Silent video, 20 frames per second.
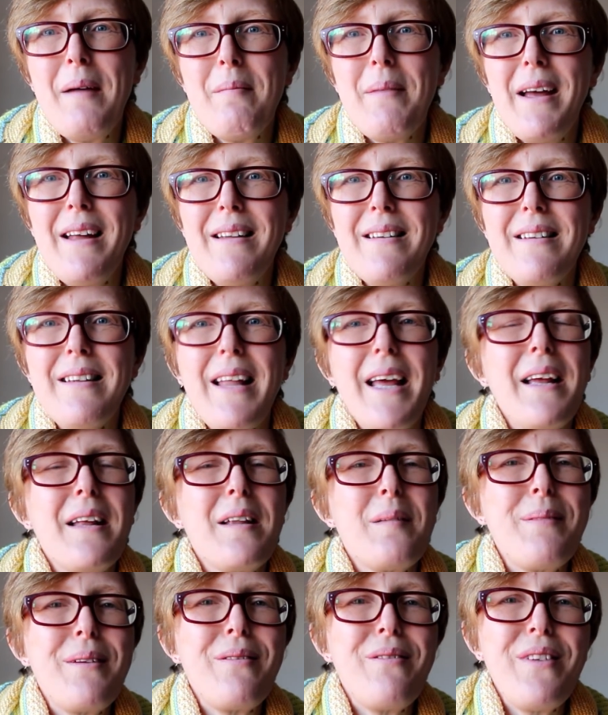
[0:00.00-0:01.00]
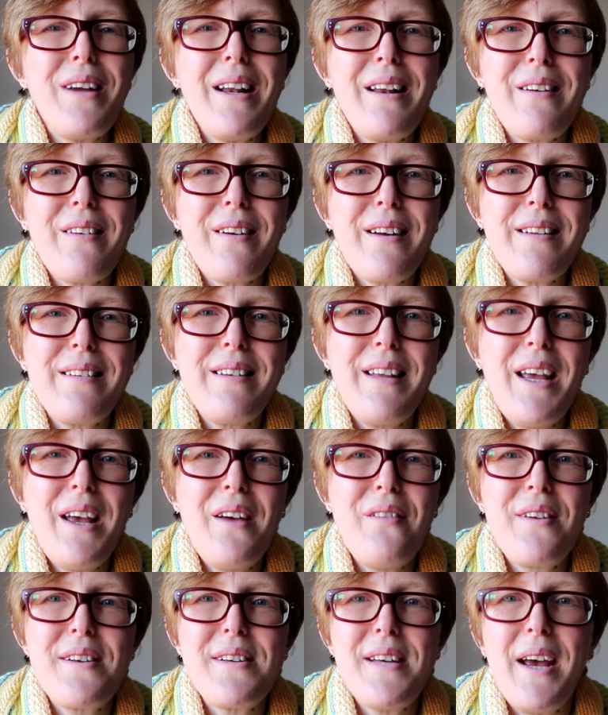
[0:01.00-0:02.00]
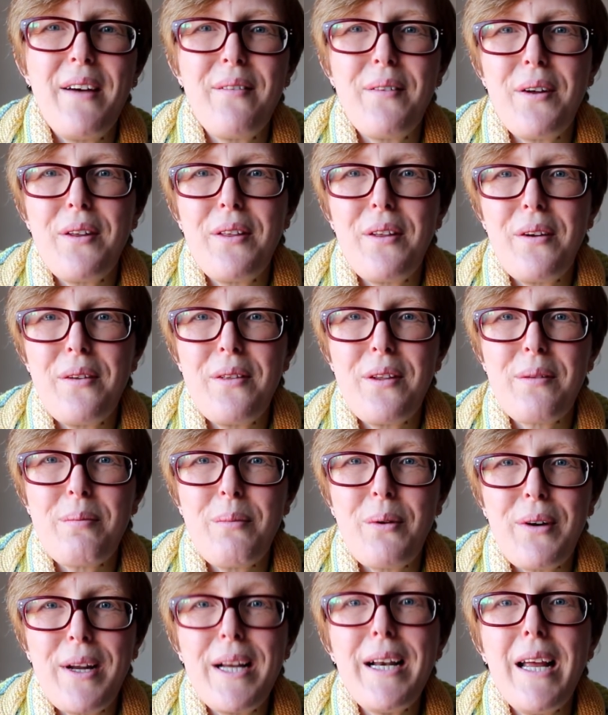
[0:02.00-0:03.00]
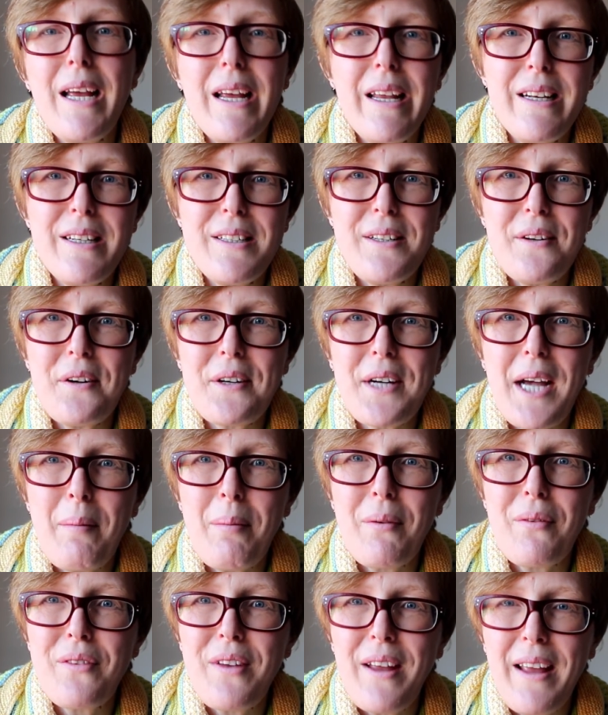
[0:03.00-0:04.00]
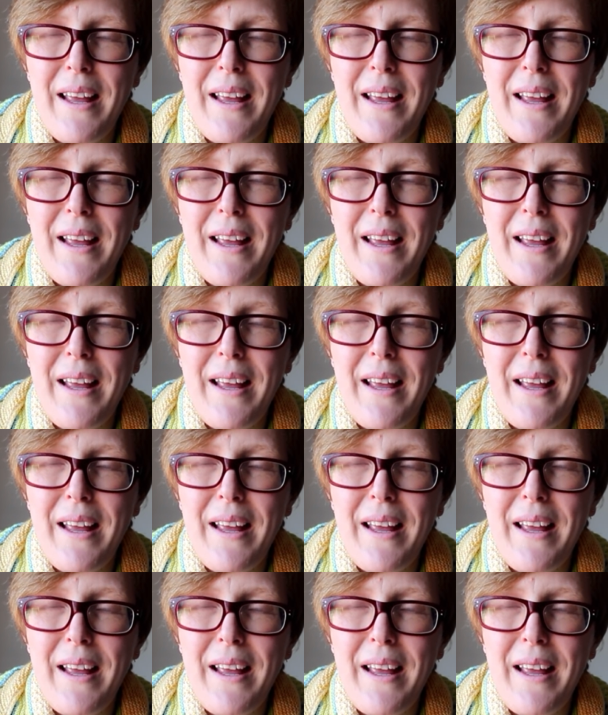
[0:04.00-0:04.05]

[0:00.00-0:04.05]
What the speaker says: But as I say, it's been really nice to have a chat with you this morning and share a cup of